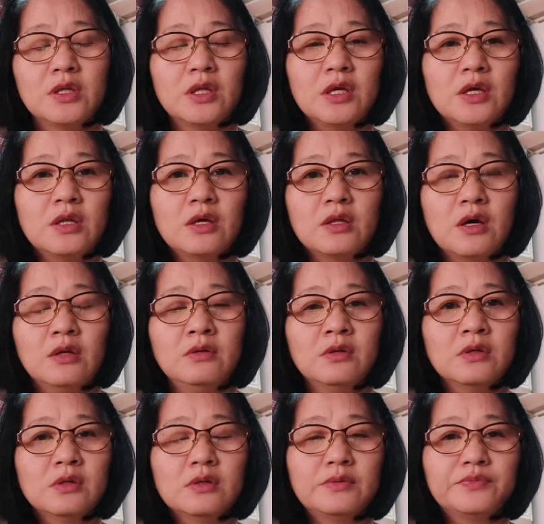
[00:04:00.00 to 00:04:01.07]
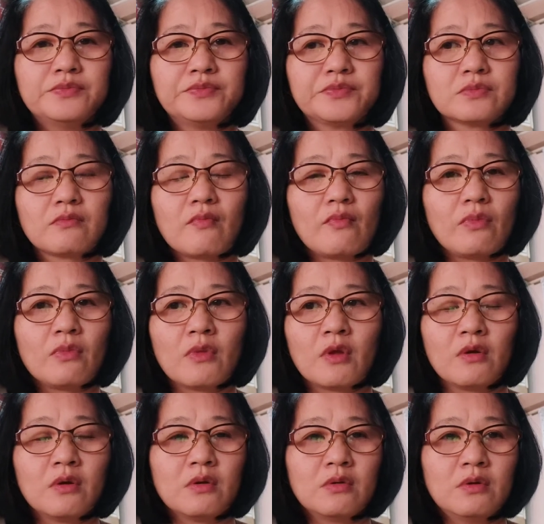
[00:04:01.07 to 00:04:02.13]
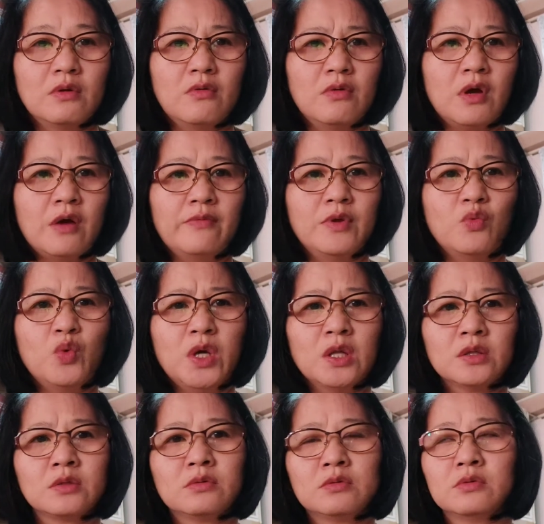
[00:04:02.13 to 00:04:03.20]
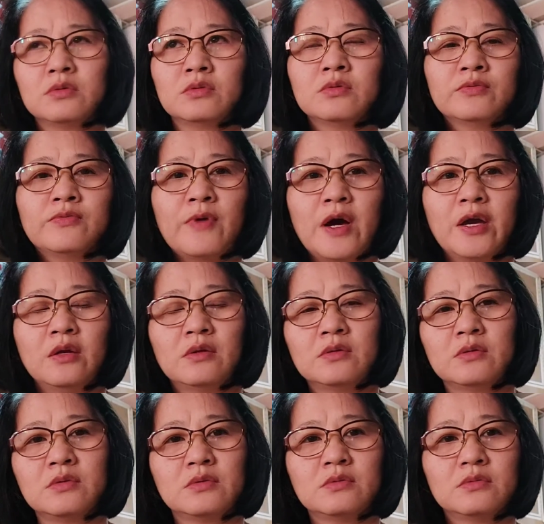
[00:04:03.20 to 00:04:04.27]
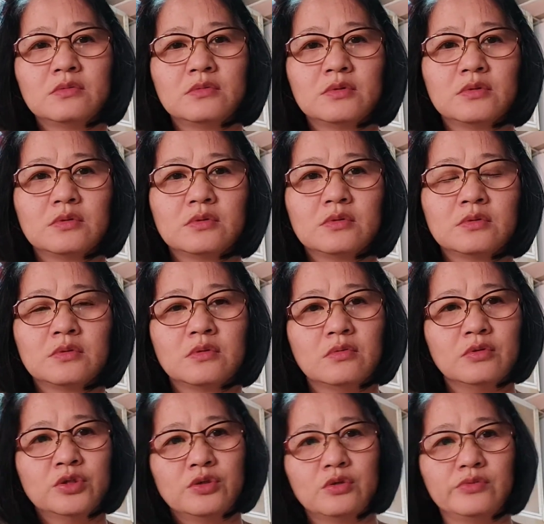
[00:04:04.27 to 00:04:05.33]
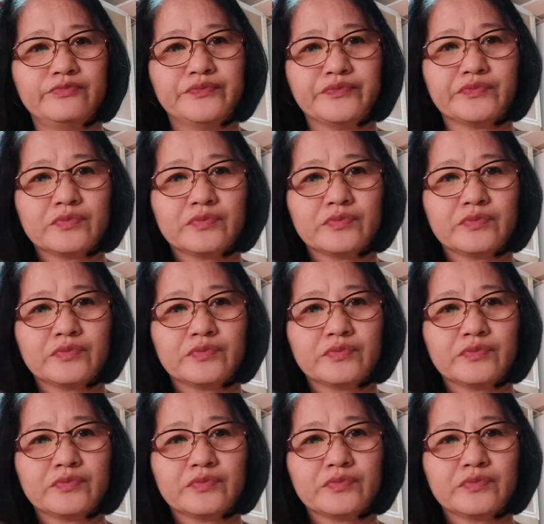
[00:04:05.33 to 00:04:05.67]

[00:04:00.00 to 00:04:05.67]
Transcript: that they cannot handle. You don't have the will to find solution.